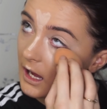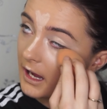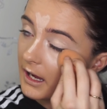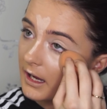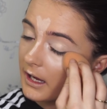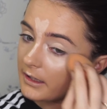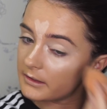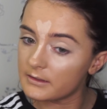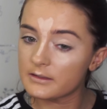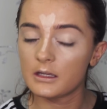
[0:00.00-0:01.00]

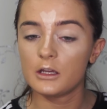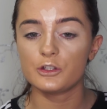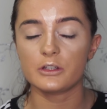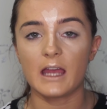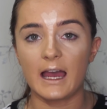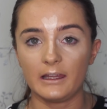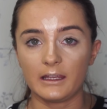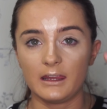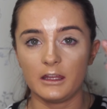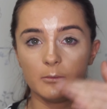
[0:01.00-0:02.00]
and just add
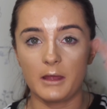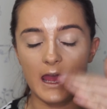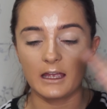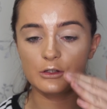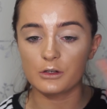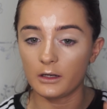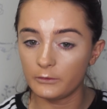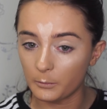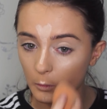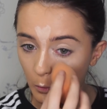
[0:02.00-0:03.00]
like a little bit extra of
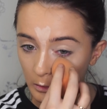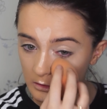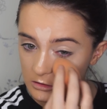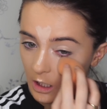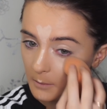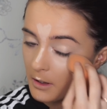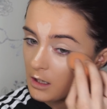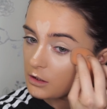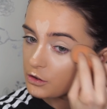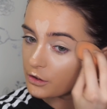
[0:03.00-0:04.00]
number 1 on top,
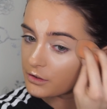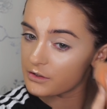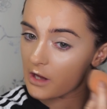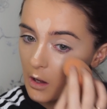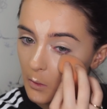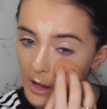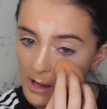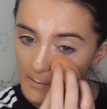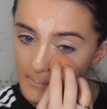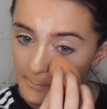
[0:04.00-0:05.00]
just so
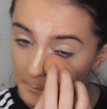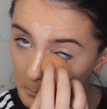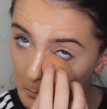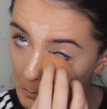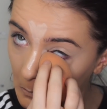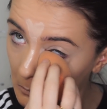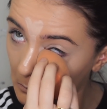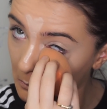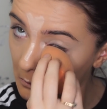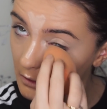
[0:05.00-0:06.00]

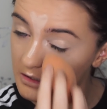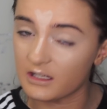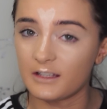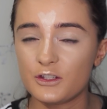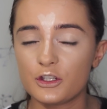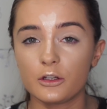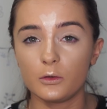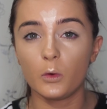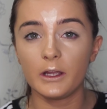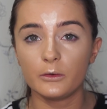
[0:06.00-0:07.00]
it's not
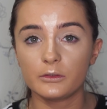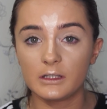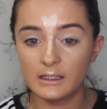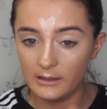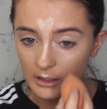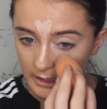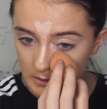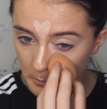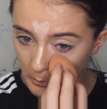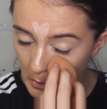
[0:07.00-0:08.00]
too white underneath the
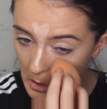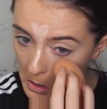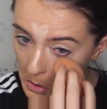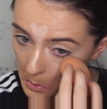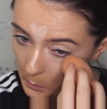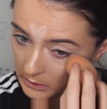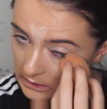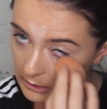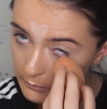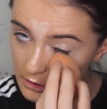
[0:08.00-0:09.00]
eyes. But when
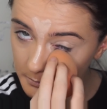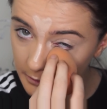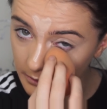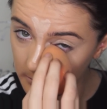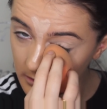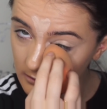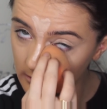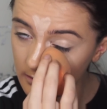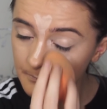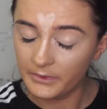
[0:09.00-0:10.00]
you use your beauty
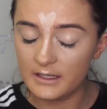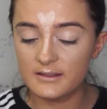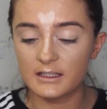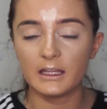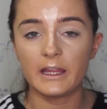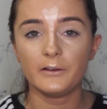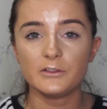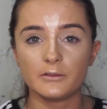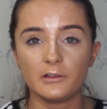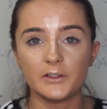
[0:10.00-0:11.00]
blender, there's still
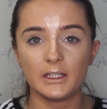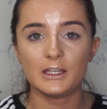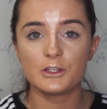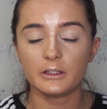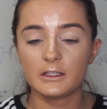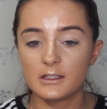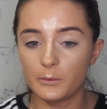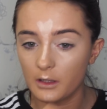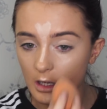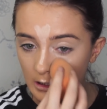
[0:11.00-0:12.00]
leftover foundation on it,
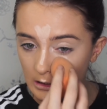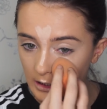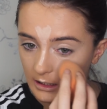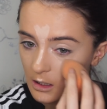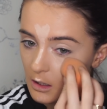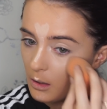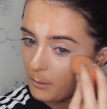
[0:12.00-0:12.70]
so it kind of like